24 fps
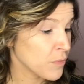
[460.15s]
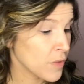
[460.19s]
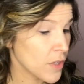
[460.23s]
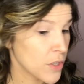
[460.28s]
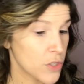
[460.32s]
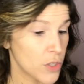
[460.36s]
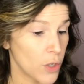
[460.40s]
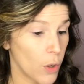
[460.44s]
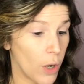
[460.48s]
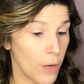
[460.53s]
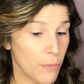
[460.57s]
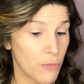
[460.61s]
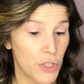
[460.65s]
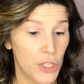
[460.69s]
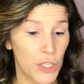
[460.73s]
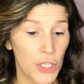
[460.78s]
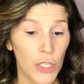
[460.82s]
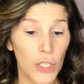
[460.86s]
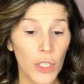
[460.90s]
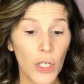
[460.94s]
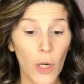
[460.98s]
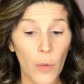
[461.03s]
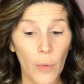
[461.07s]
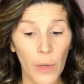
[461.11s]
So I'm just
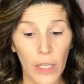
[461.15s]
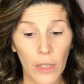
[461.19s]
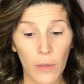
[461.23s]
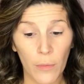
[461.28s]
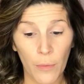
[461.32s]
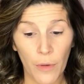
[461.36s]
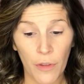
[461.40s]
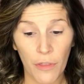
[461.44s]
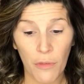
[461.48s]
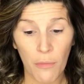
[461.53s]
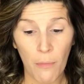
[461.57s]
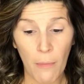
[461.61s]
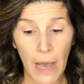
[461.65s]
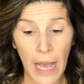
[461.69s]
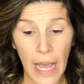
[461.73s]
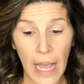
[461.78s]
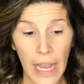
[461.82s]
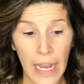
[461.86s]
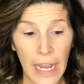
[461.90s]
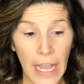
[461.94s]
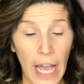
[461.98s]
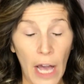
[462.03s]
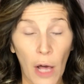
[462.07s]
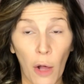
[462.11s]
gonna go in with
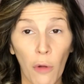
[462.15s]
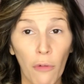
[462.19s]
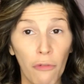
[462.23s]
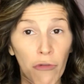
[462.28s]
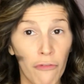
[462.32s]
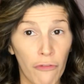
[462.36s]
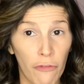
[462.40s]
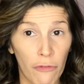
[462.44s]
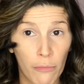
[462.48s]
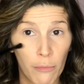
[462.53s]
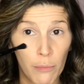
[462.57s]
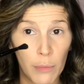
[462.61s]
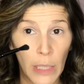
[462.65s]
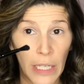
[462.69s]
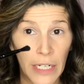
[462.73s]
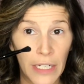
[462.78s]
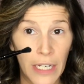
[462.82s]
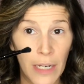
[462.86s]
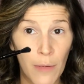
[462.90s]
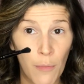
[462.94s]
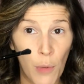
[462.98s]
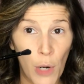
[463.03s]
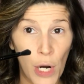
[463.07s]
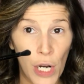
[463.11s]
my e.l.f.
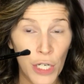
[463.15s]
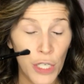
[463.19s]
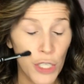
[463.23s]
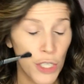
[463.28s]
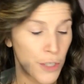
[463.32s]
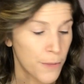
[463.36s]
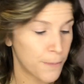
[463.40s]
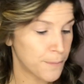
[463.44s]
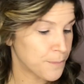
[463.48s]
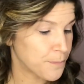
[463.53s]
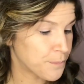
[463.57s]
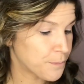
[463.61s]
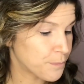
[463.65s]
blending brush.